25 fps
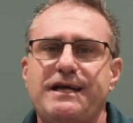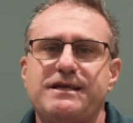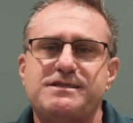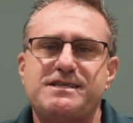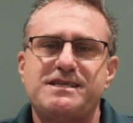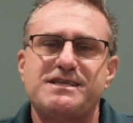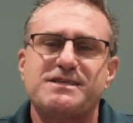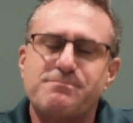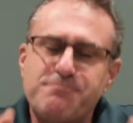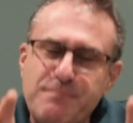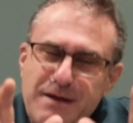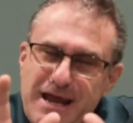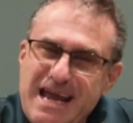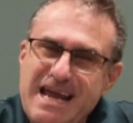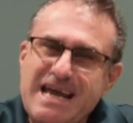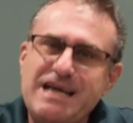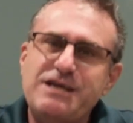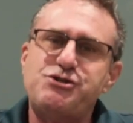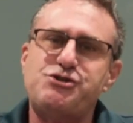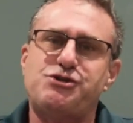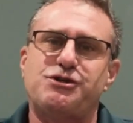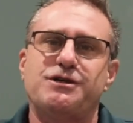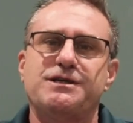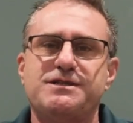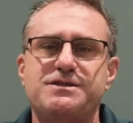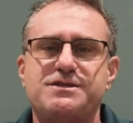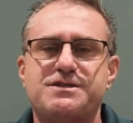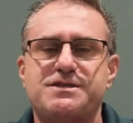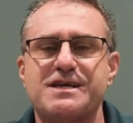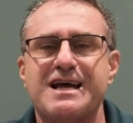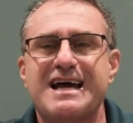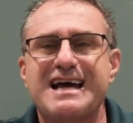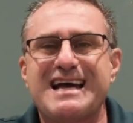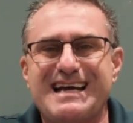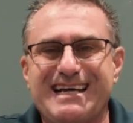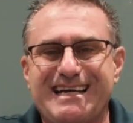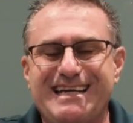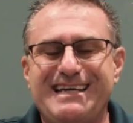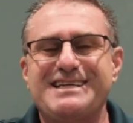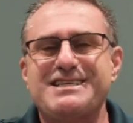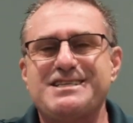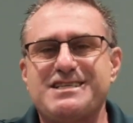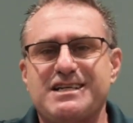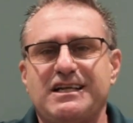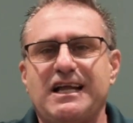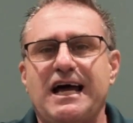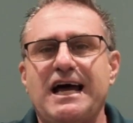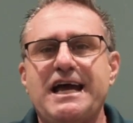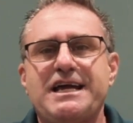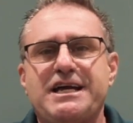It says, patience is
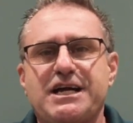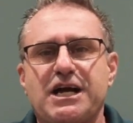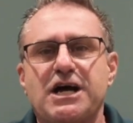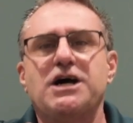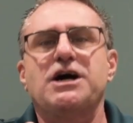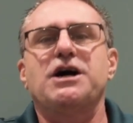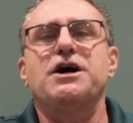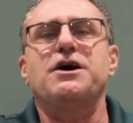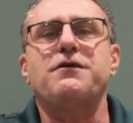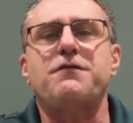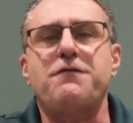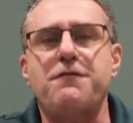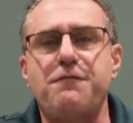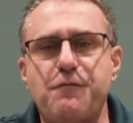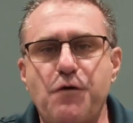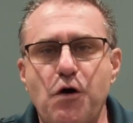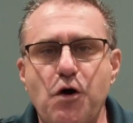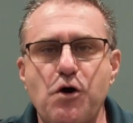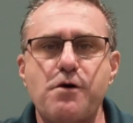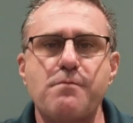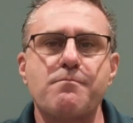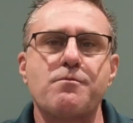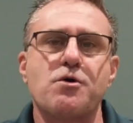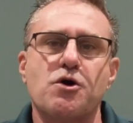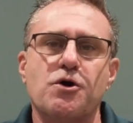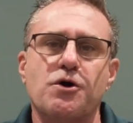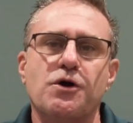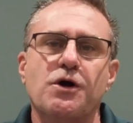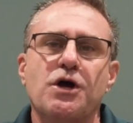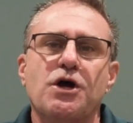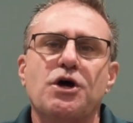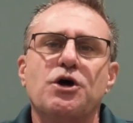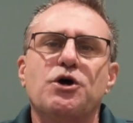like a farmer